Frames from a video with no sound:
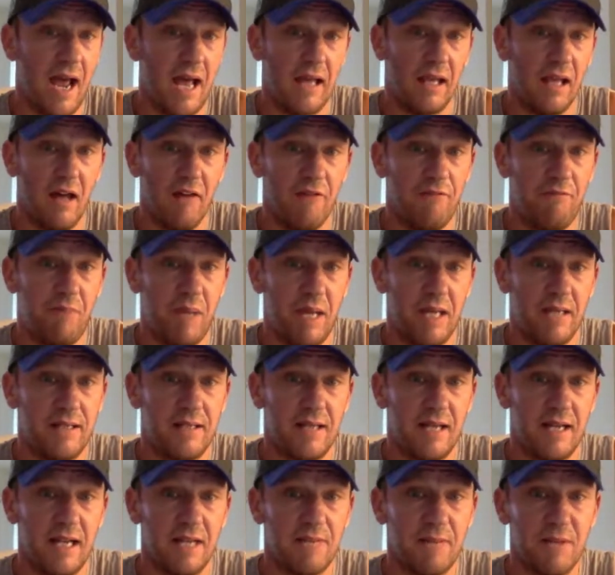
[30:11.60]
Yeah, I love
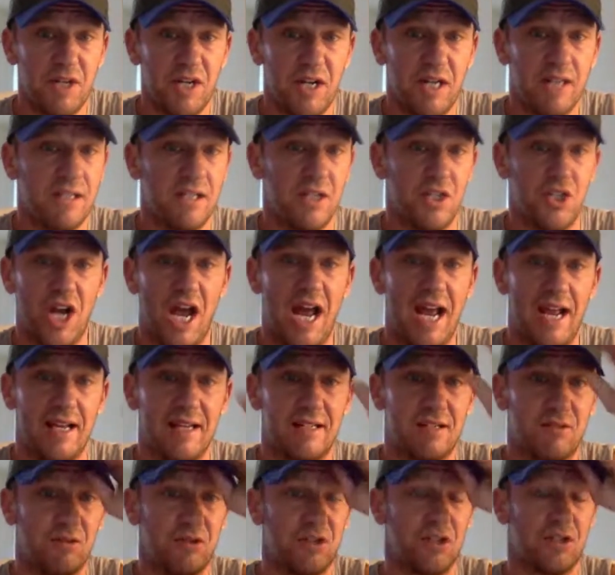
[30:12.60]
Pitts, especially against the
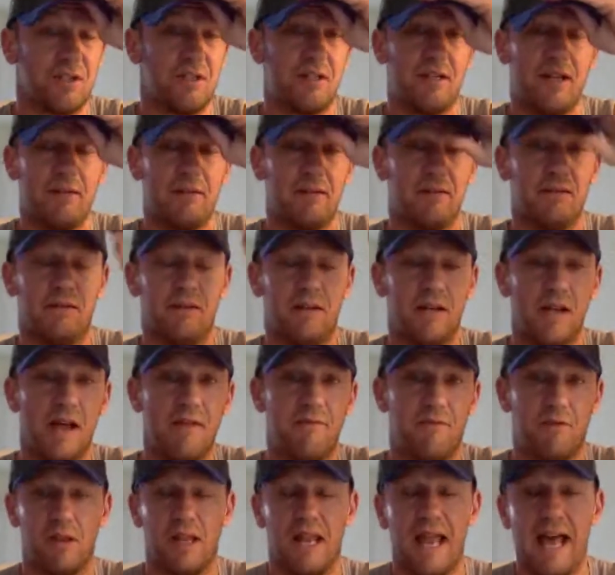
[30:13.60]
Giants, who just
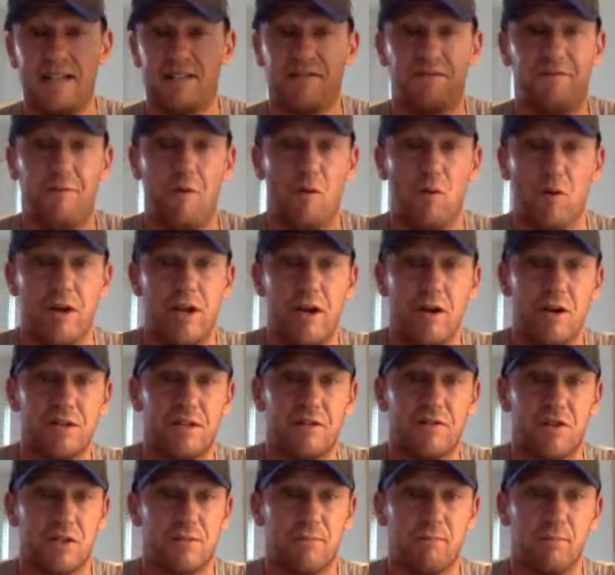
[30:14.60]
for the last 4 years
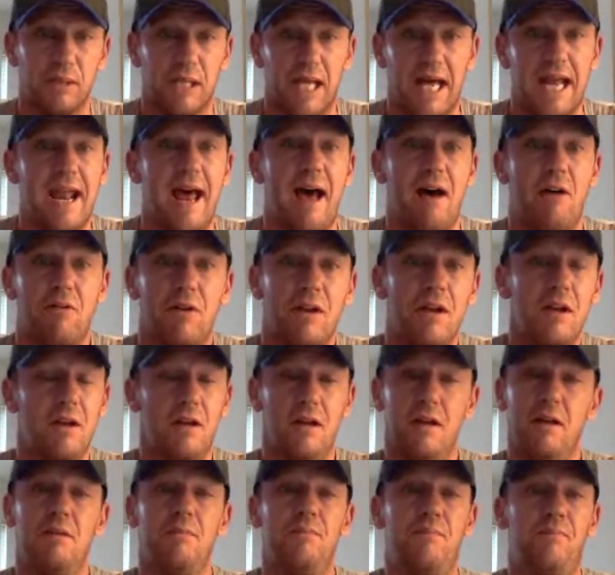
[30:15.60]
have just bled out
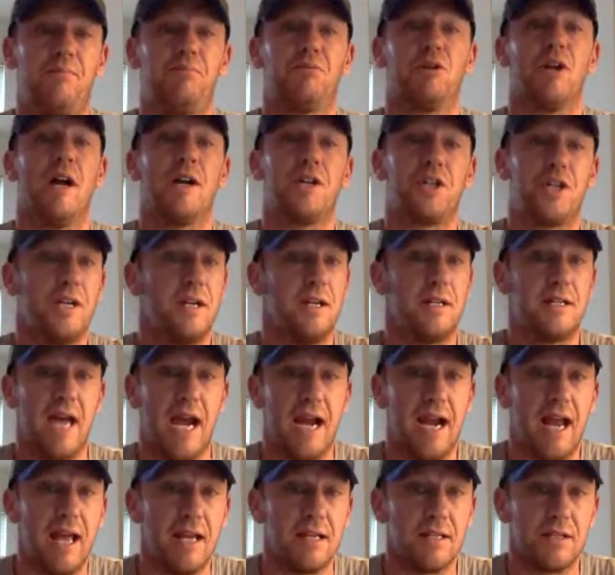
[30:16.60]
production to
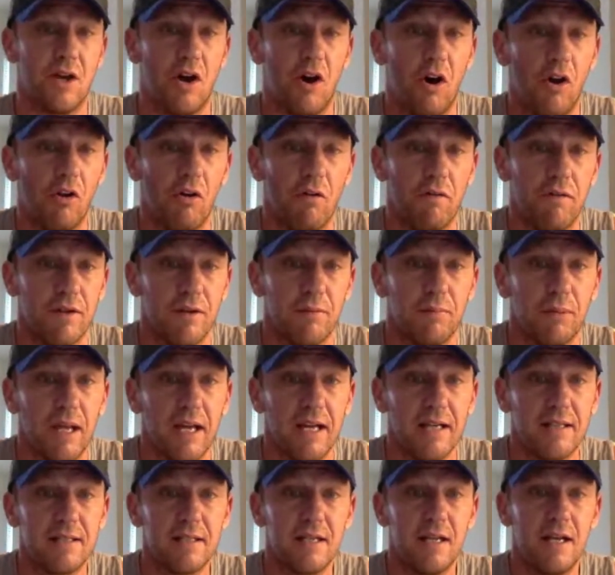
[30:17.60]
tight ends all over the
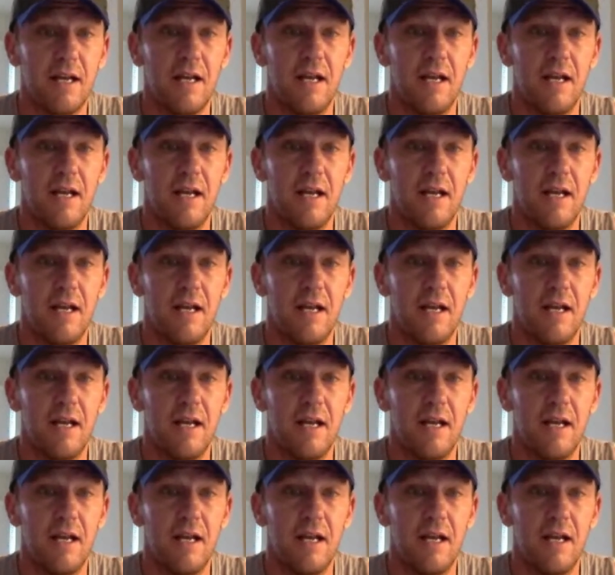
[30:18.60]
place.